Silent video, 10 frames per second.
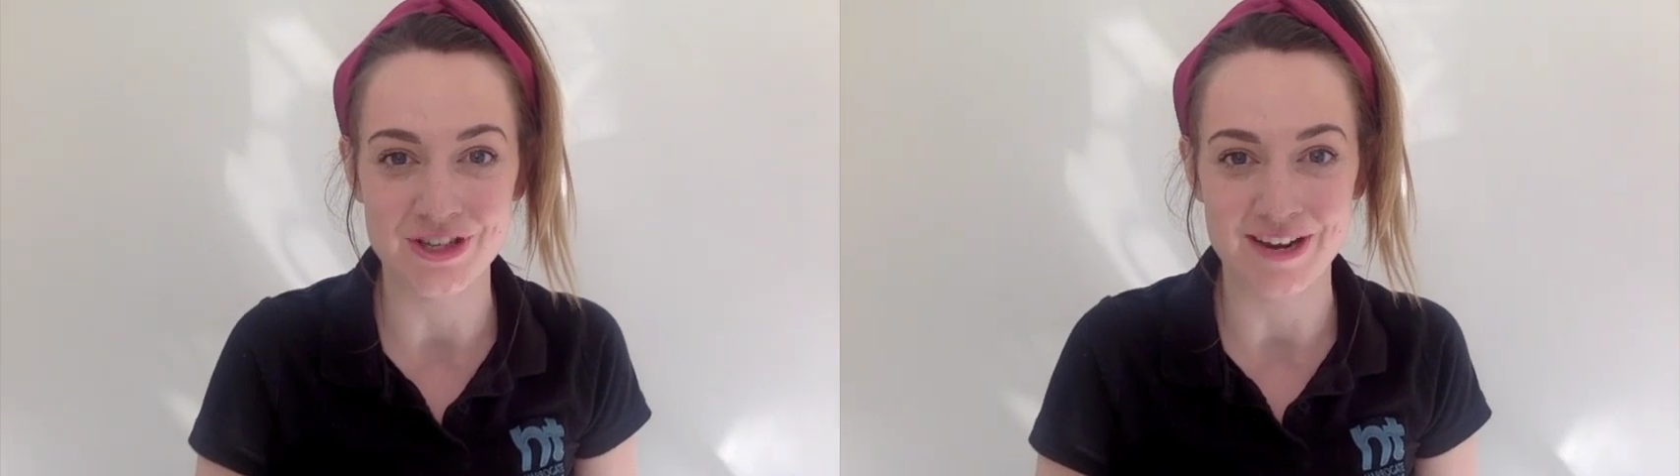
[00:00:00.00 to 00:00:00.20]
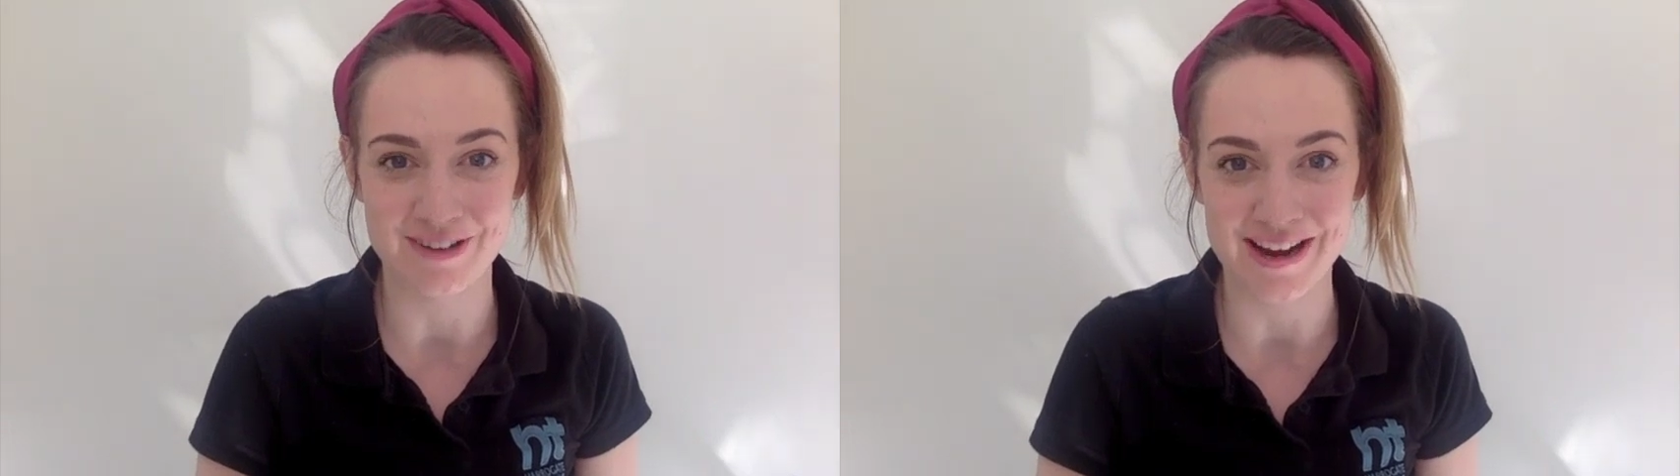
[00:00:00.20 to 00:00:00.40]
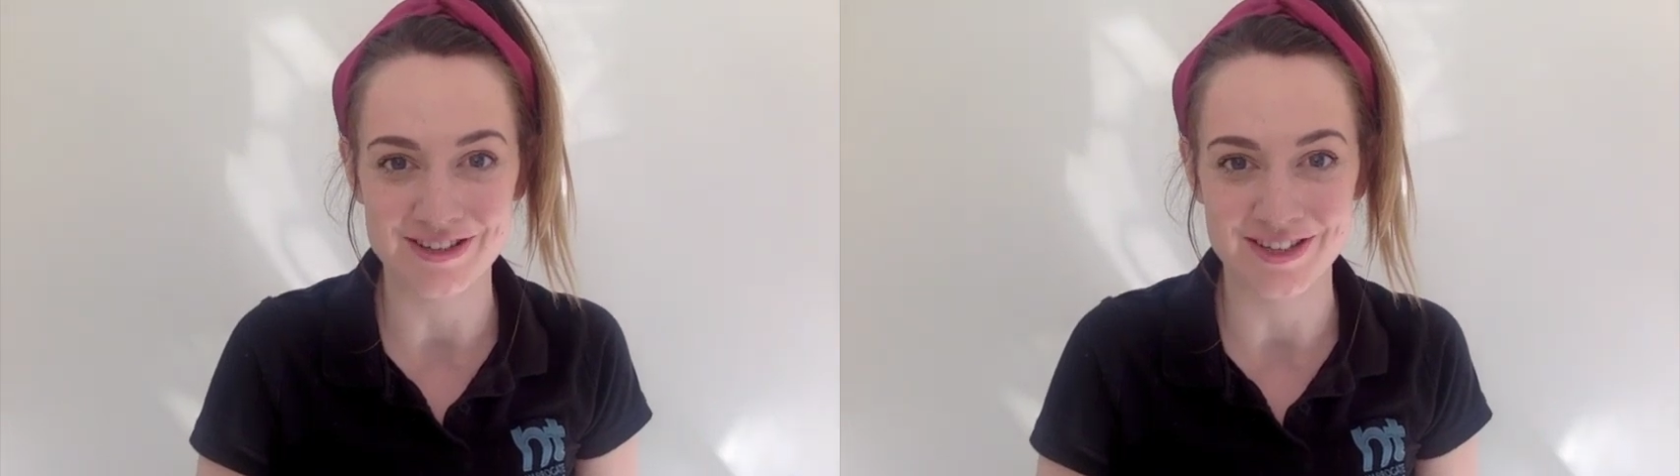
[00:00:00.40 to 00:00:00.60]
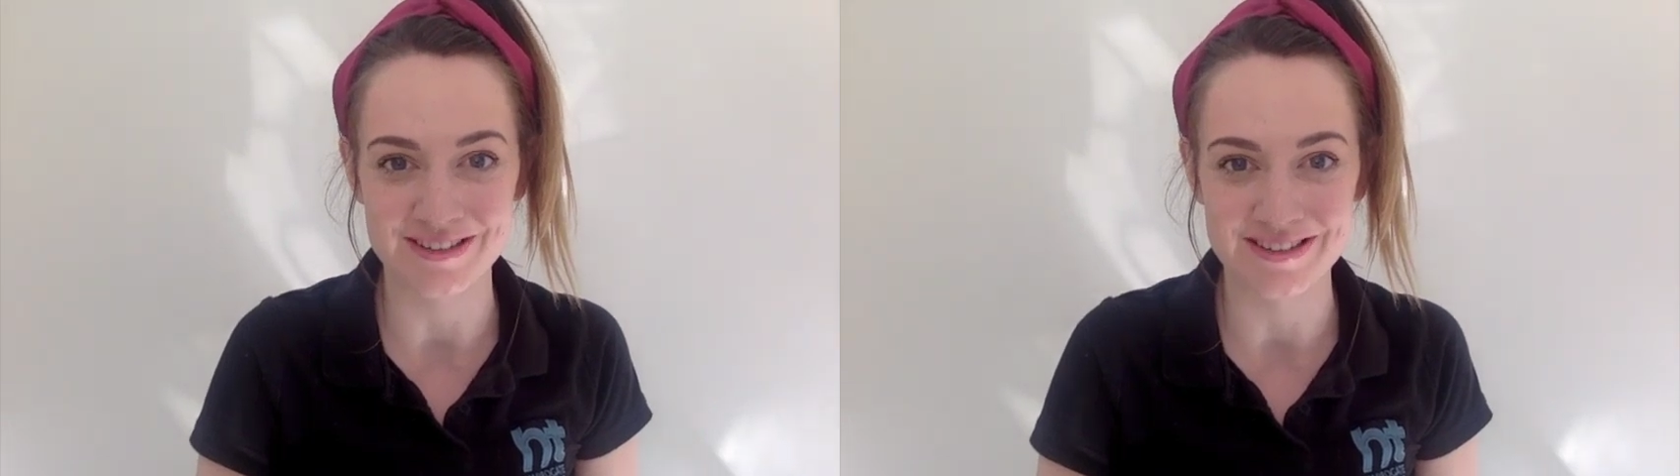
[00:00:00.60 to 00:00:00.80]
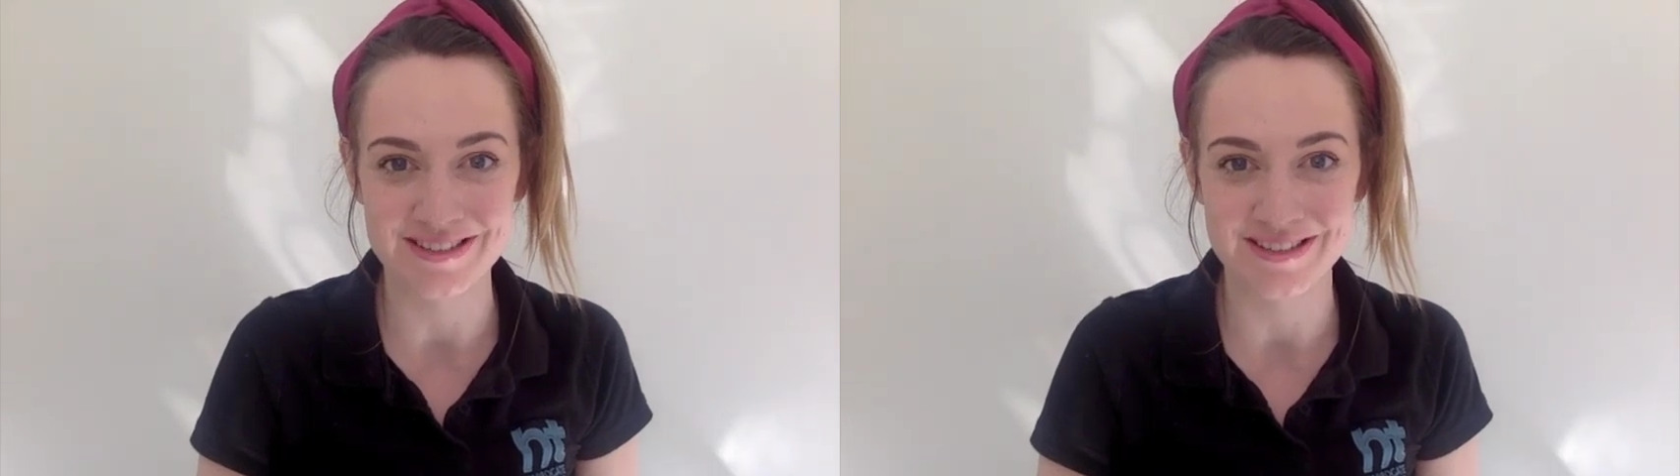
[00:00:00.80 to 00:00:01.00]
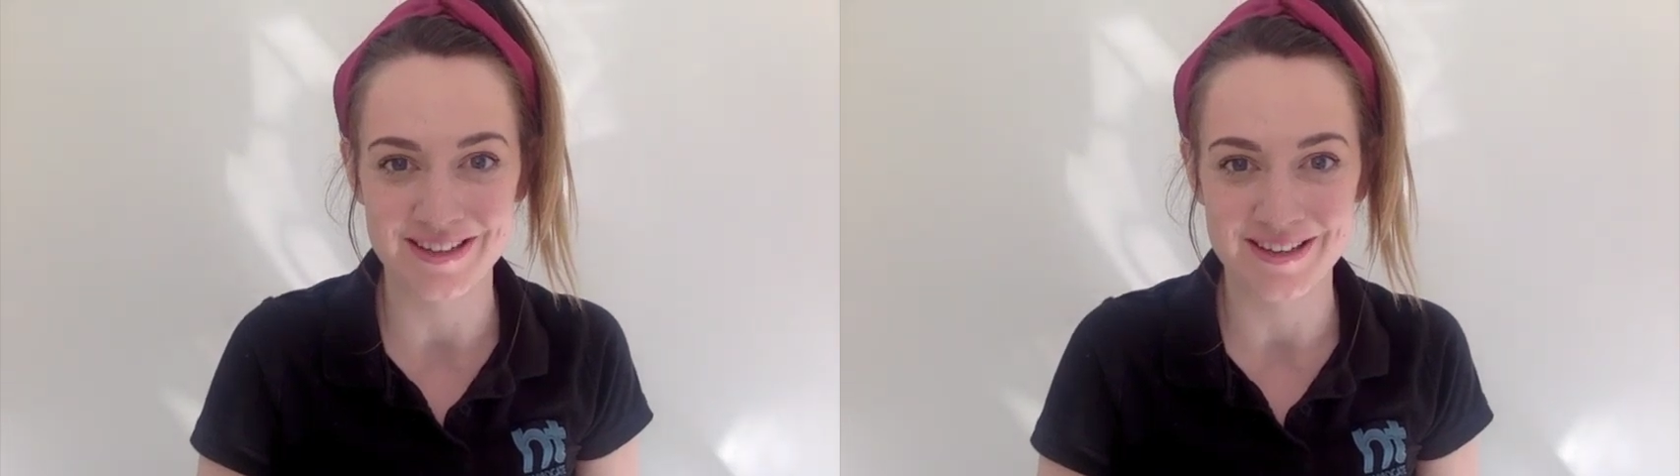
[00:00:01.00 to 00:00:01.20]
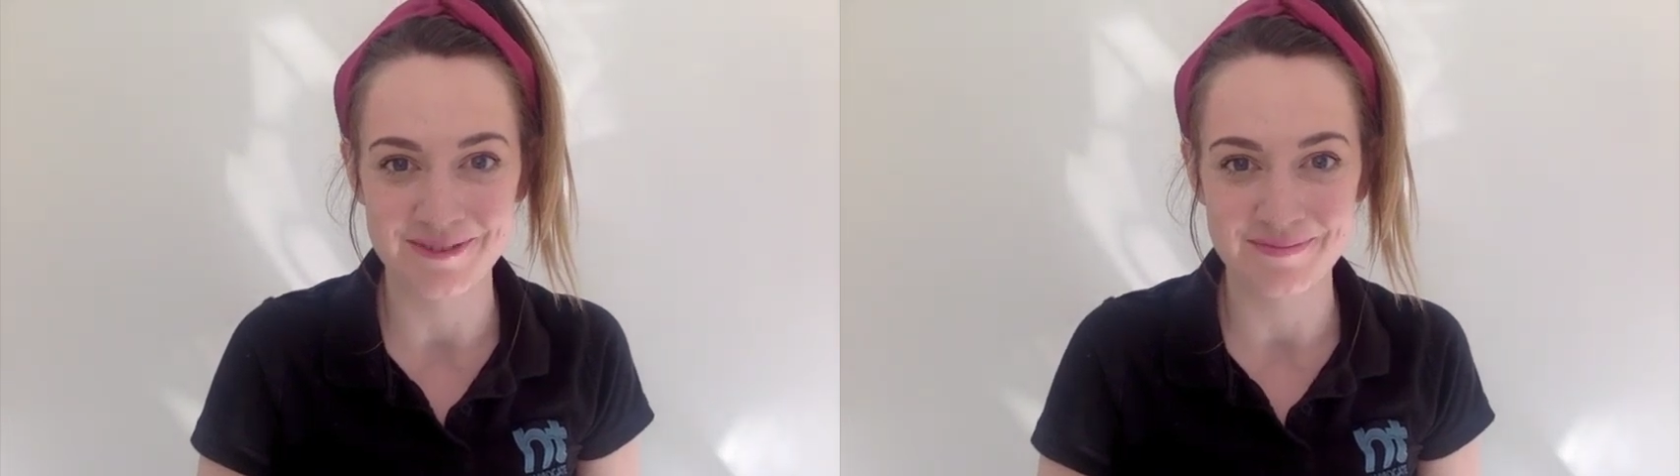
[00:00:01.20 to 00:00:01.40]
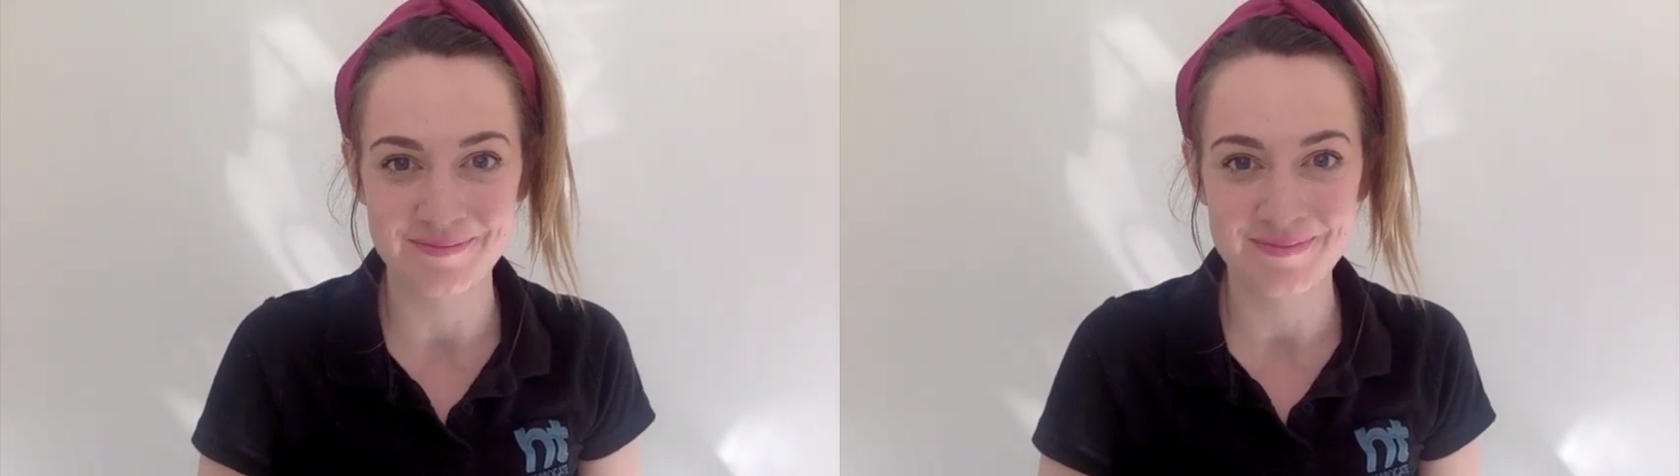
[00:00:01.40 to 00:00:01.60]
generations.
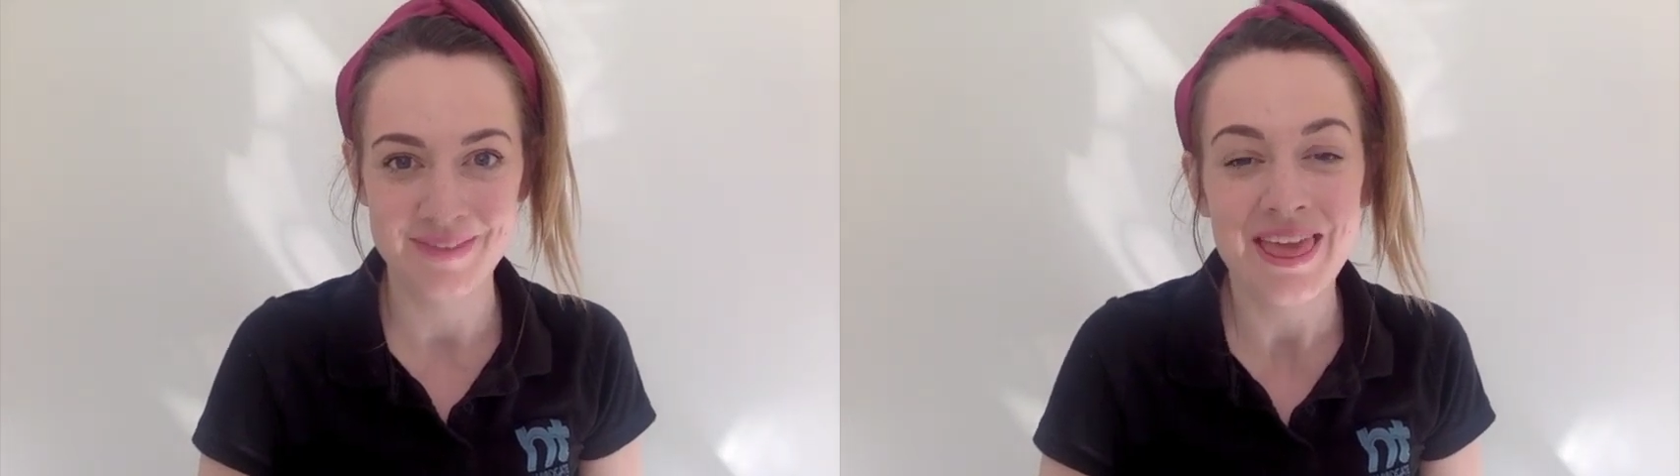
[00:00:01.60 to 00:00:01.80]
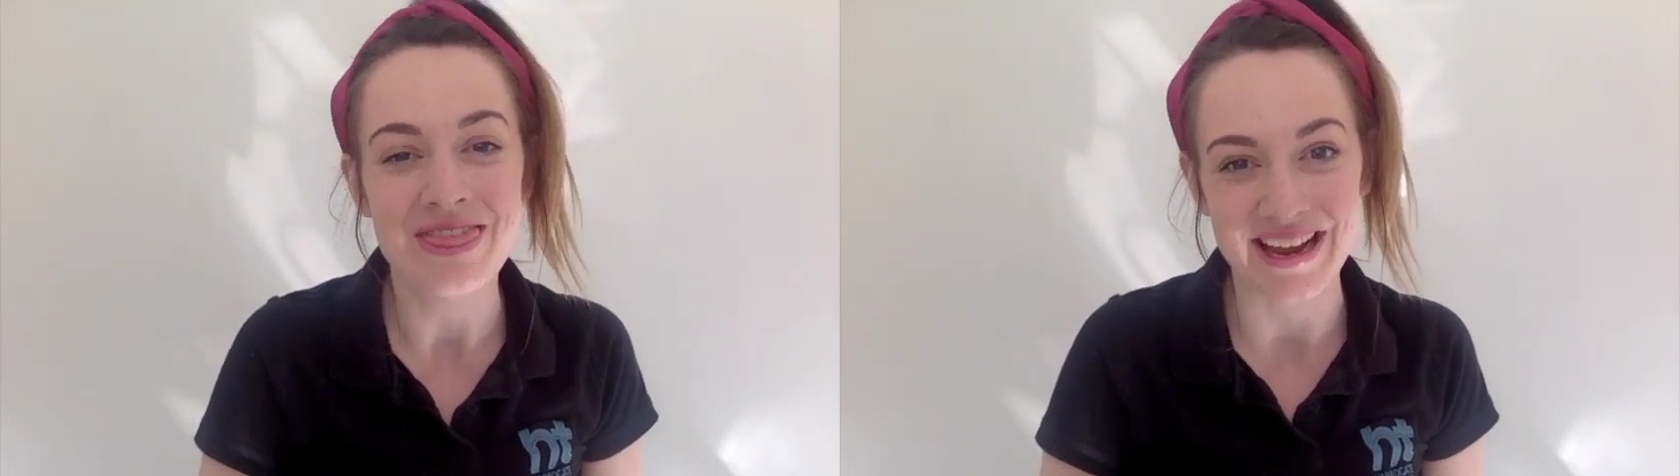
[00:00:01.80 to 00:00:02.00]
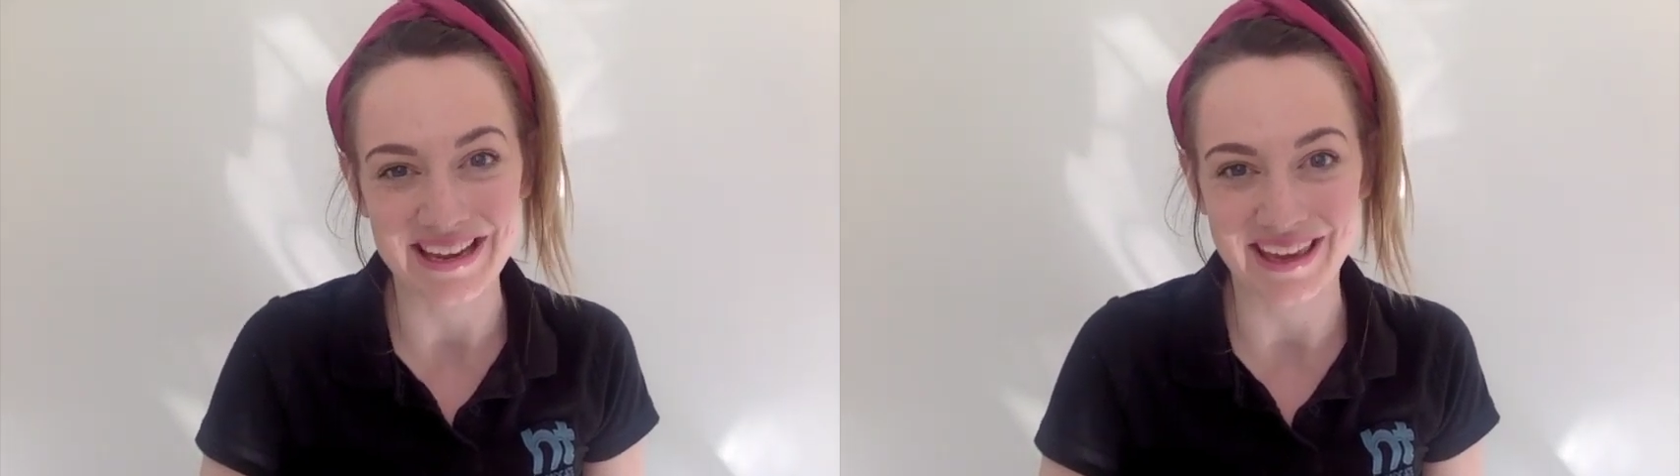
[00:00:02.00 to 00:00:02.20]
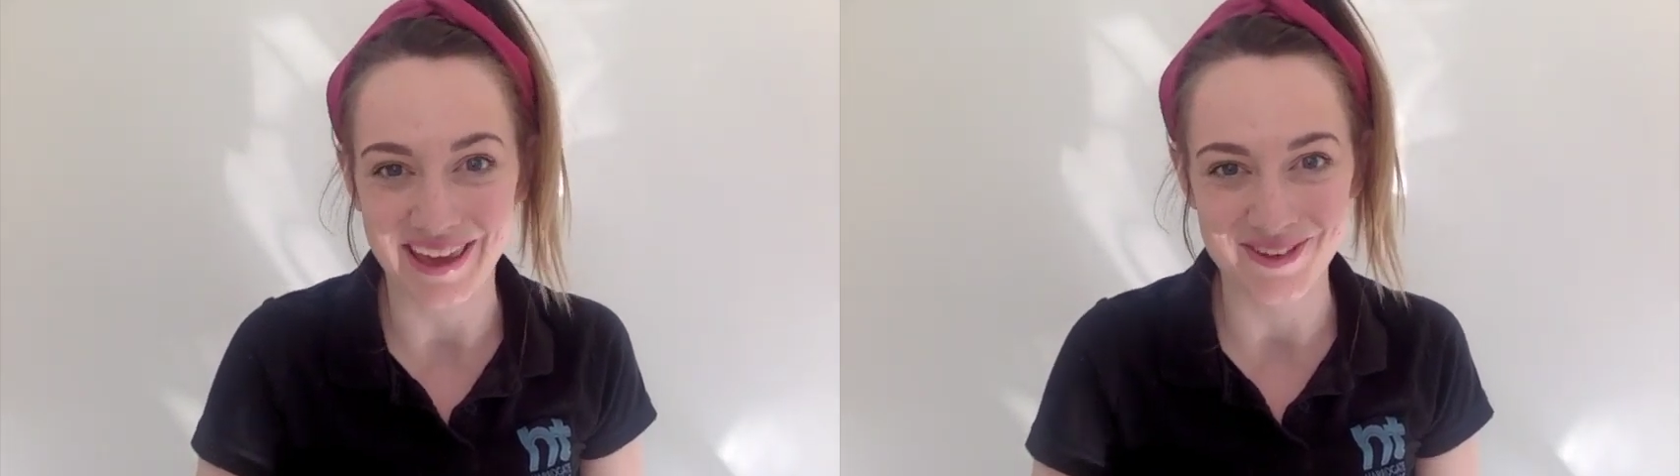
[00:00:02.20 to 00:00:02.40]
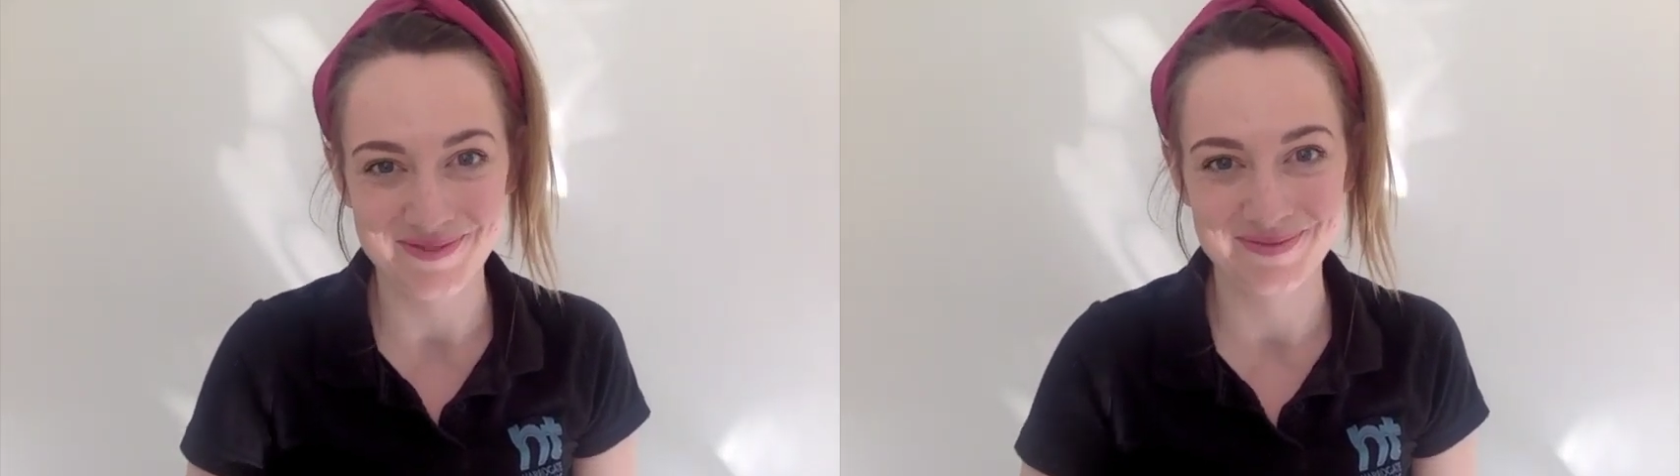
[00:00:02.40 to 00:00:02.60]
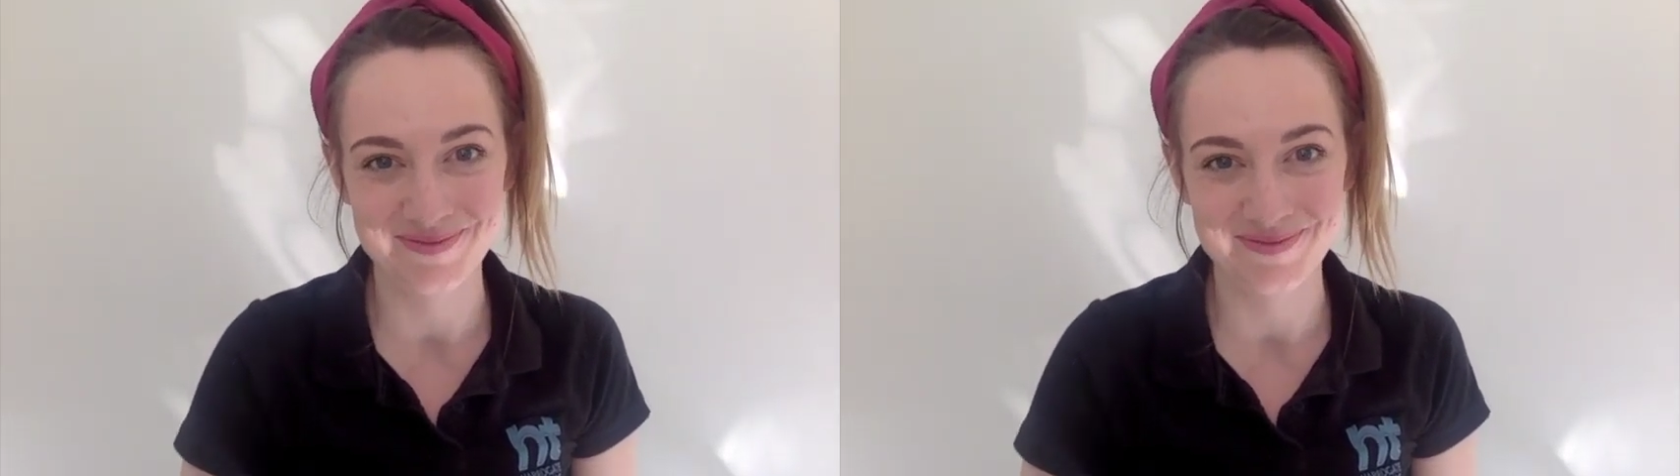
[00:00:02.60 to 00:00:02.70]
Thank you.